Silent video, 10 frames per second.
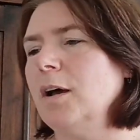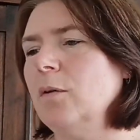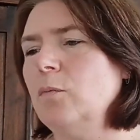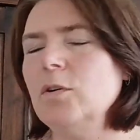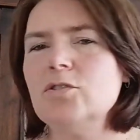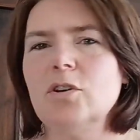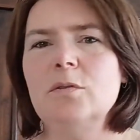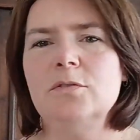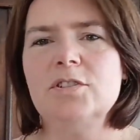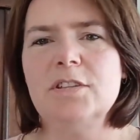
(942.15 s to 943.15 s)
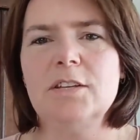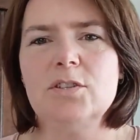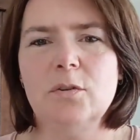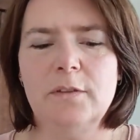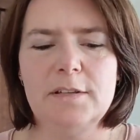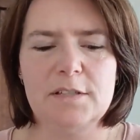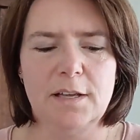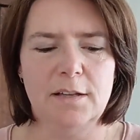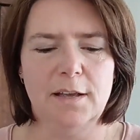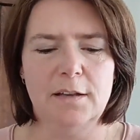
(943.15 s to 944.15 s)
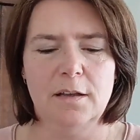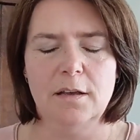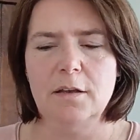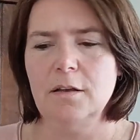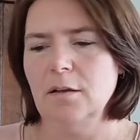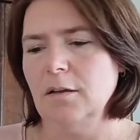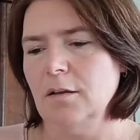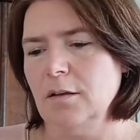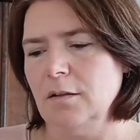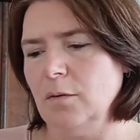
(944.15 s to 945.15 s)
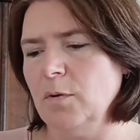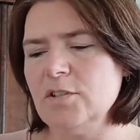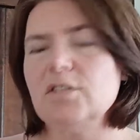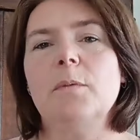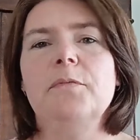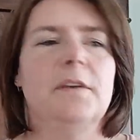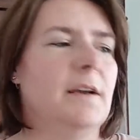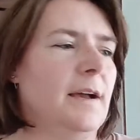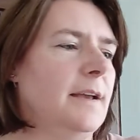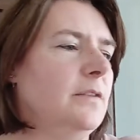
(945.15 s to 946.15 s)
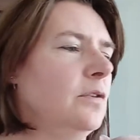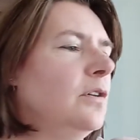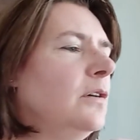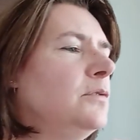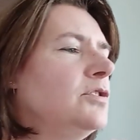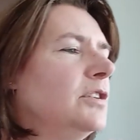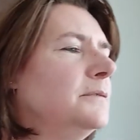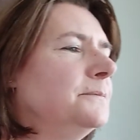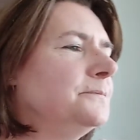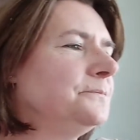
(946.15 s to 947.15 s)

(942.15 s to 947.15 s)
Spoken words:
I was going to stitch on this and then there was something. I had to go. So.